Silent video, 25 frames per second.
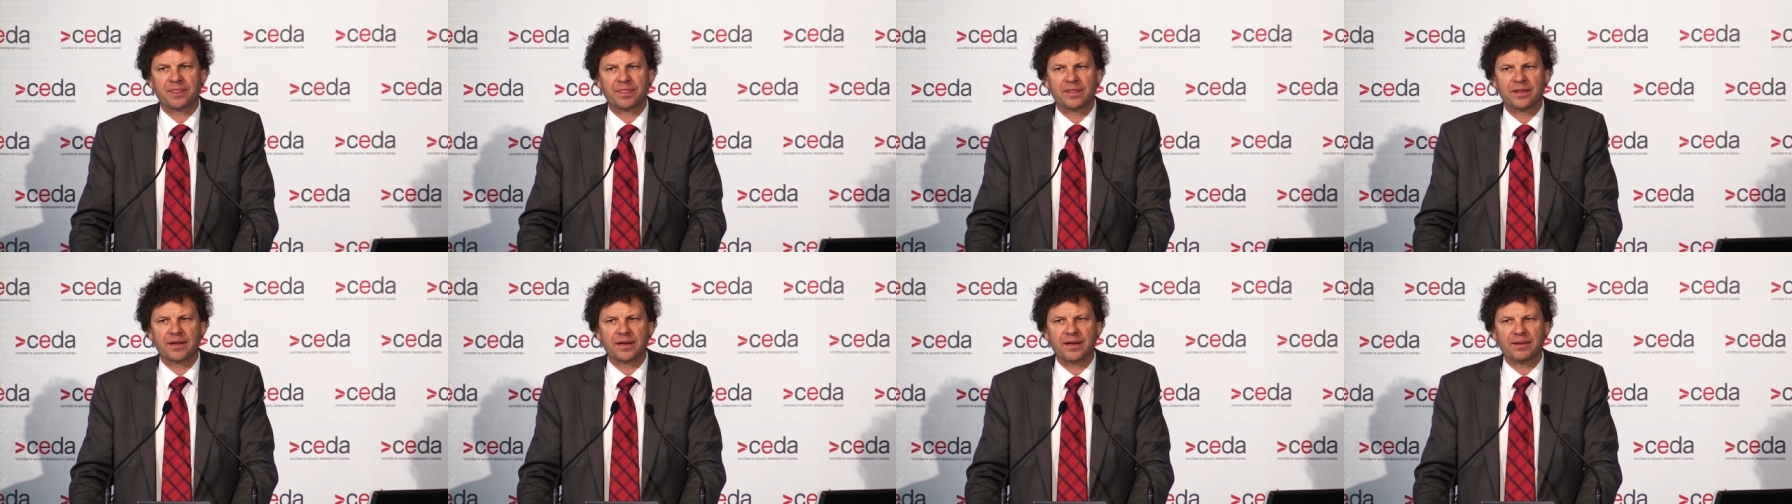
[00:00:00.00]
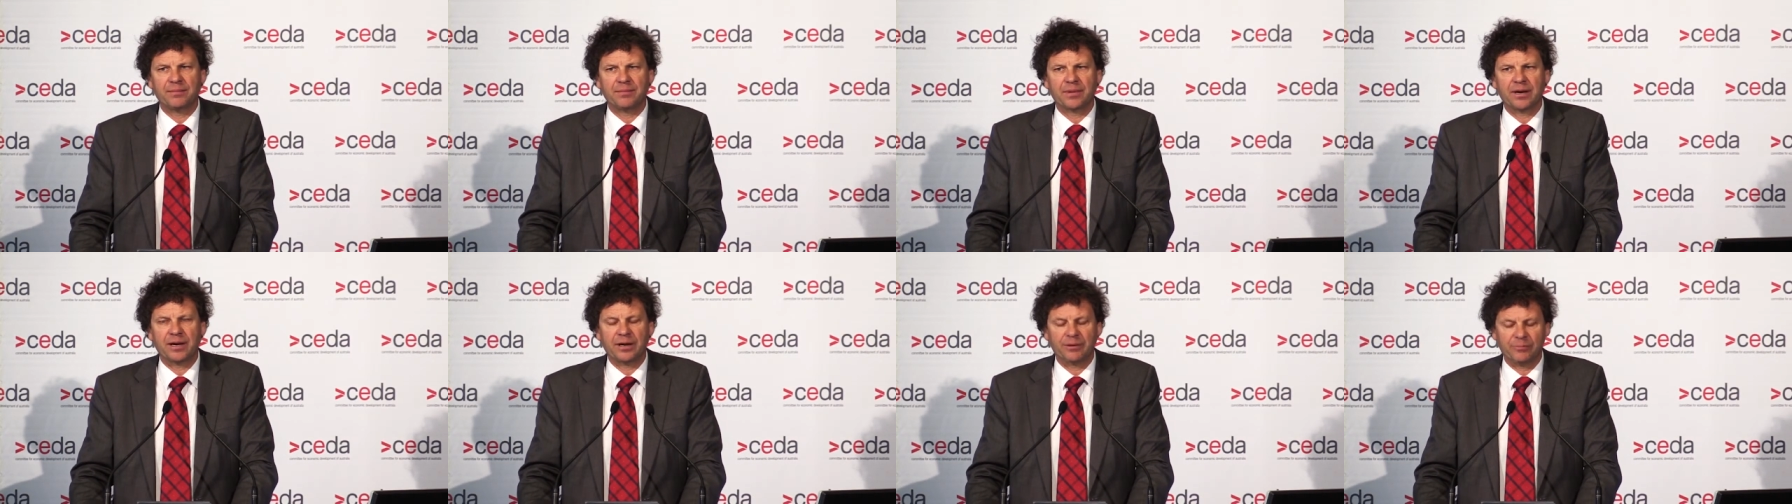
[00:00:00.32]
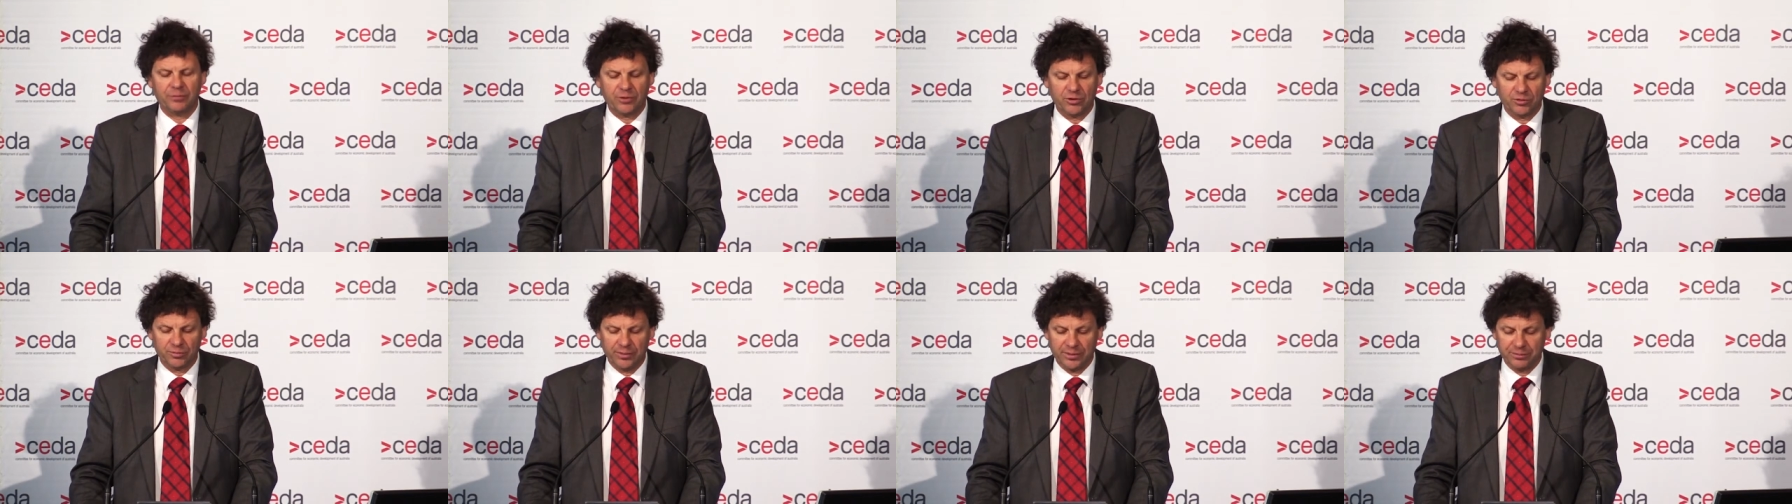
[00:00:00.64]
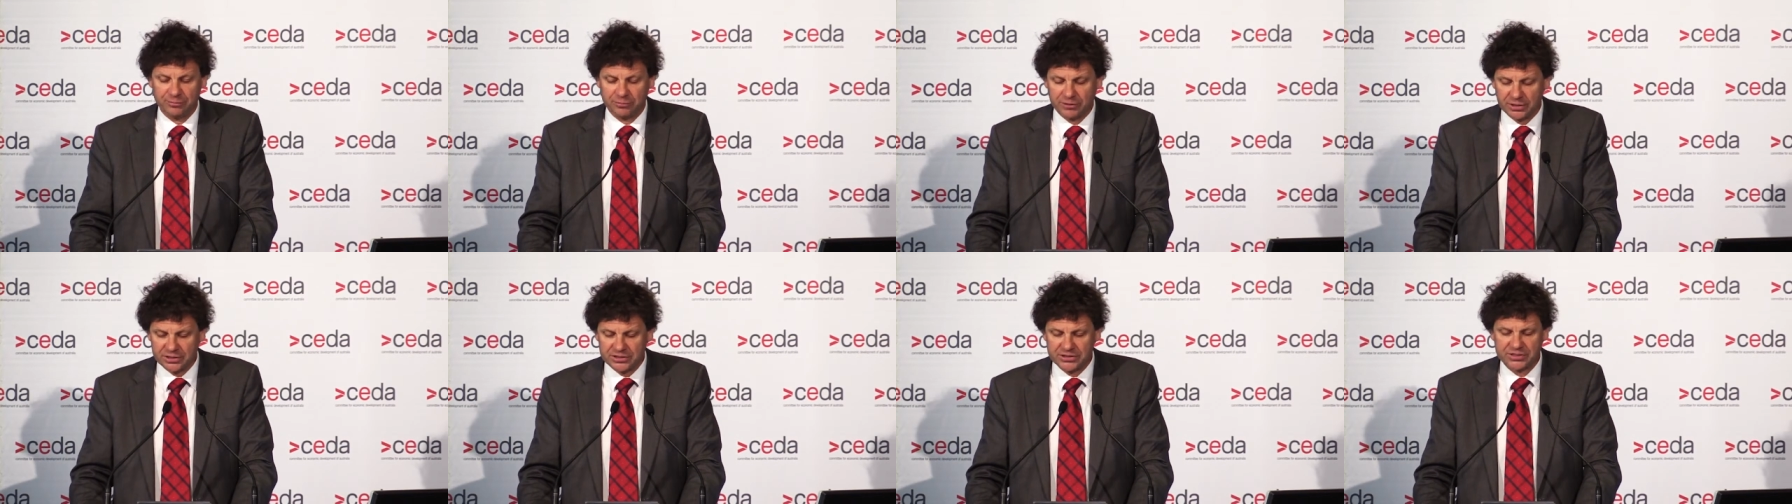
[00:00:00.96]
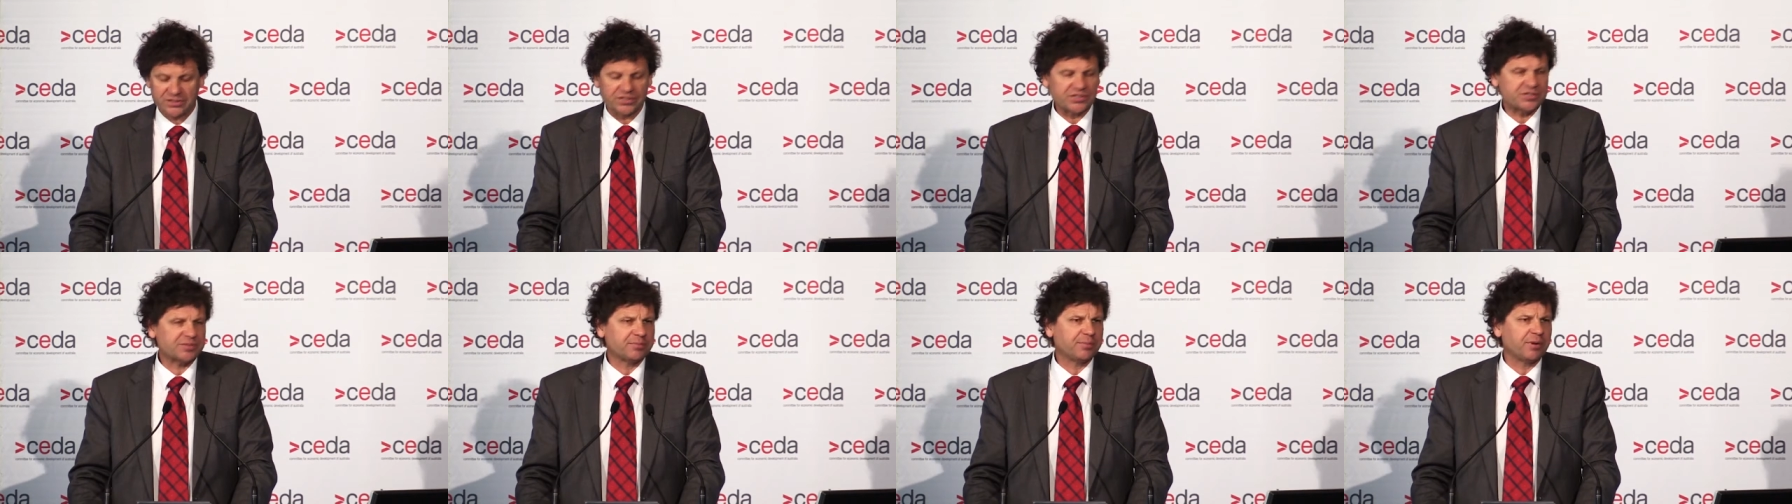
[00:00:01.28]
They may well be
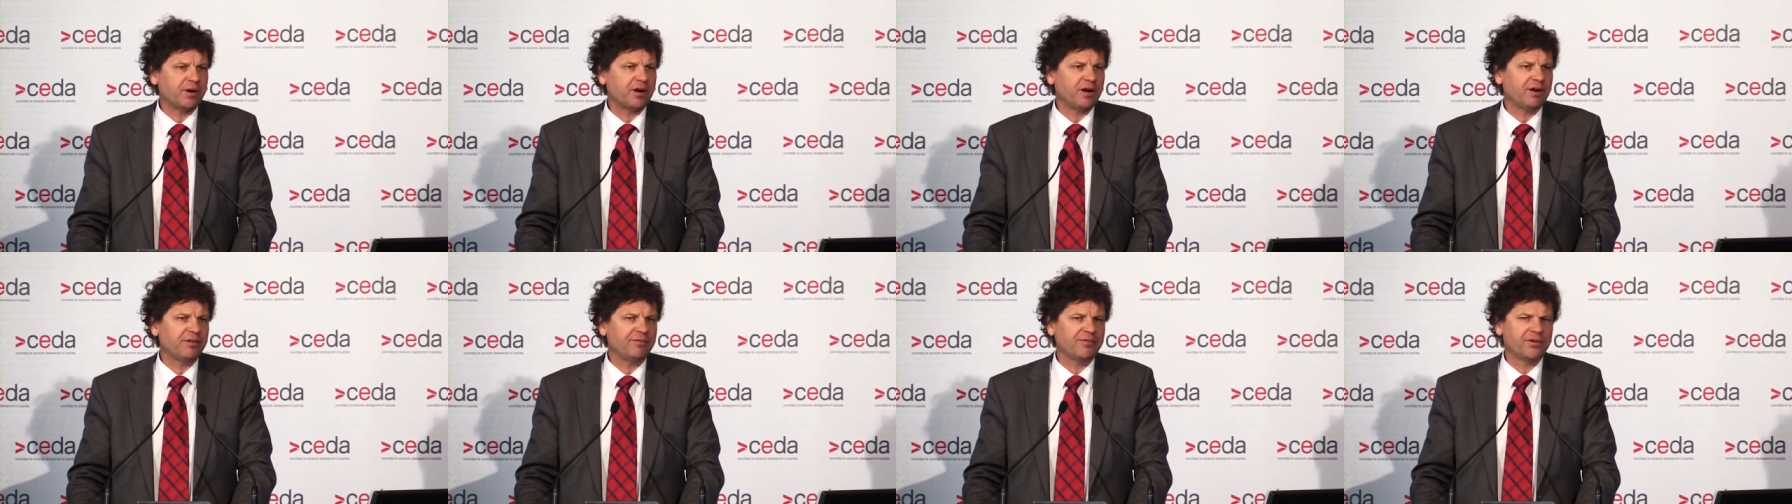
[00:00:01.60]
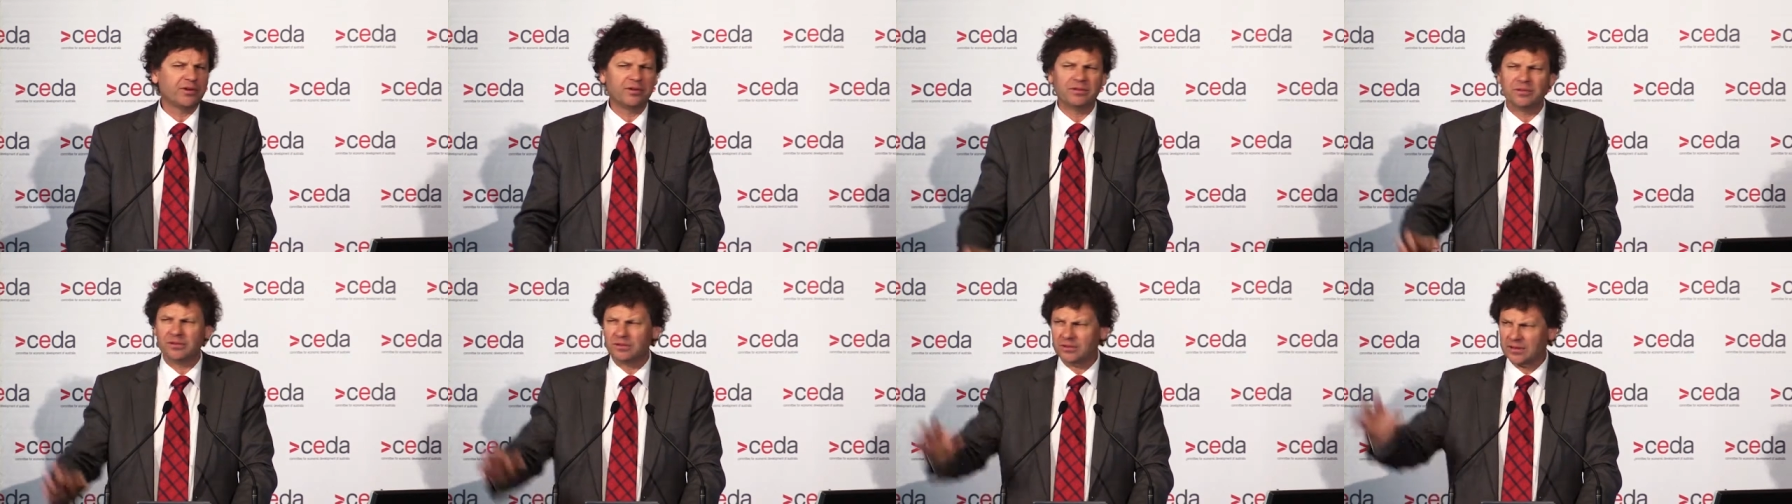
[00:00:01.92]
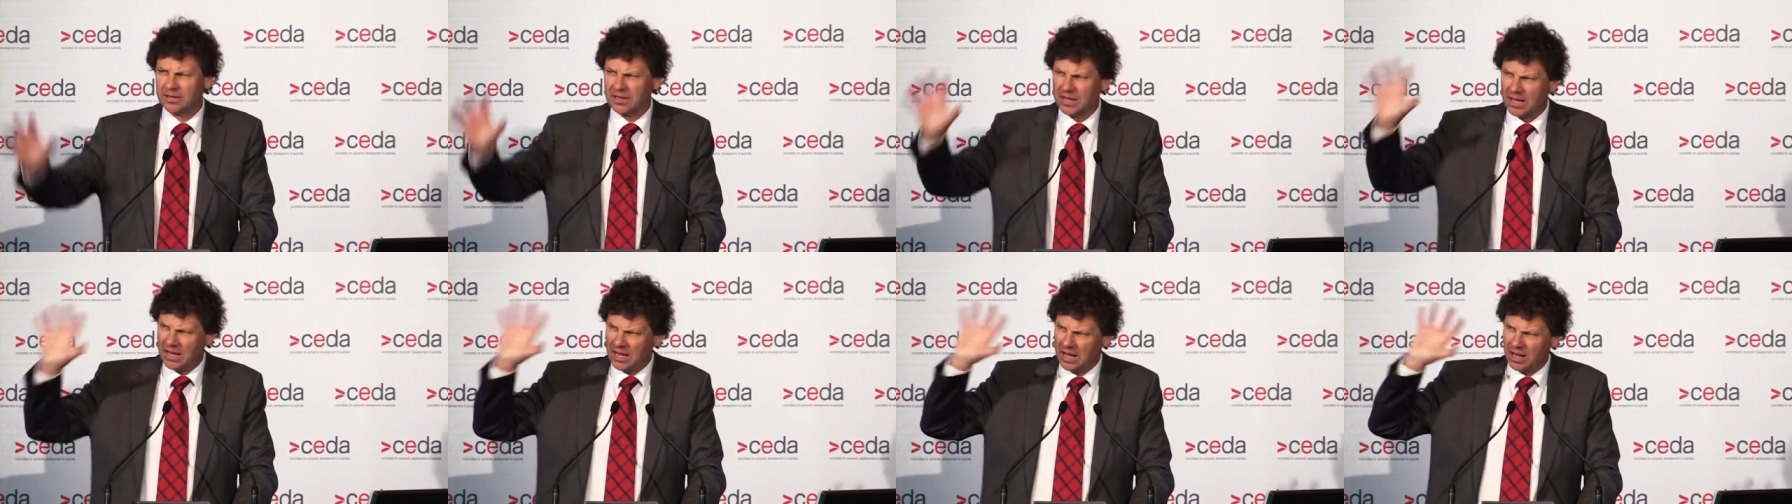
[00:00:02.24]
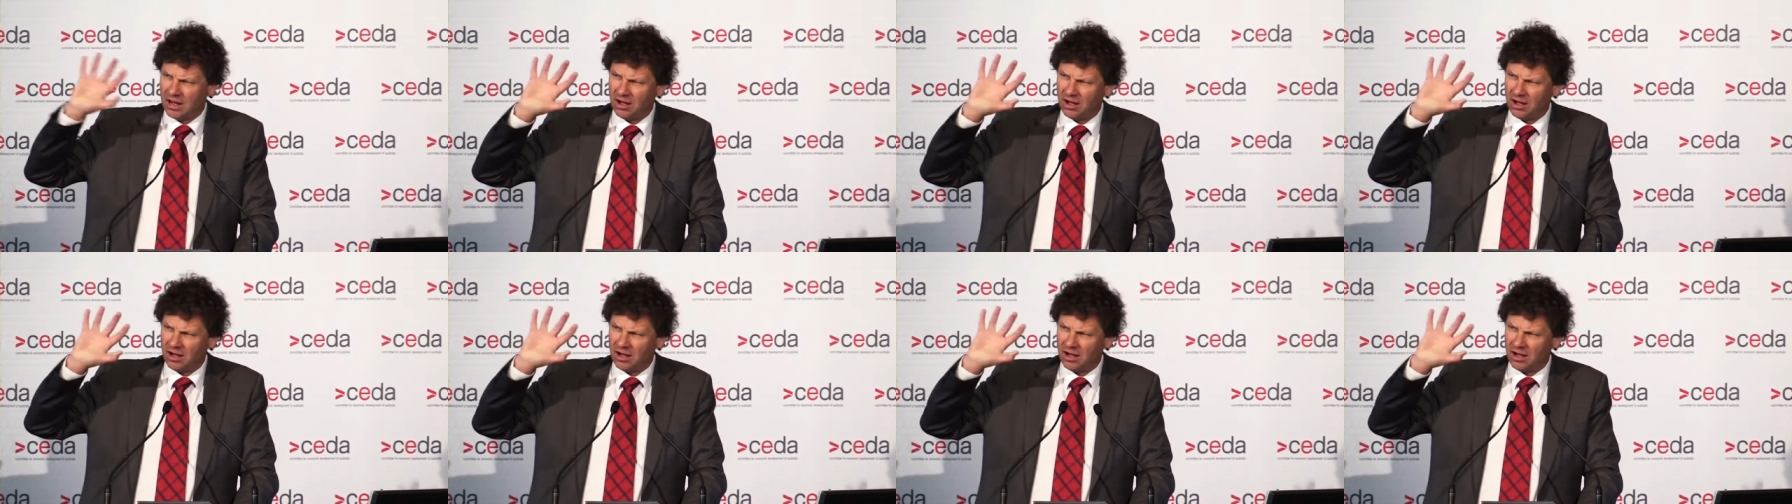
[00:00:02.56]
prejudiced by a view, look,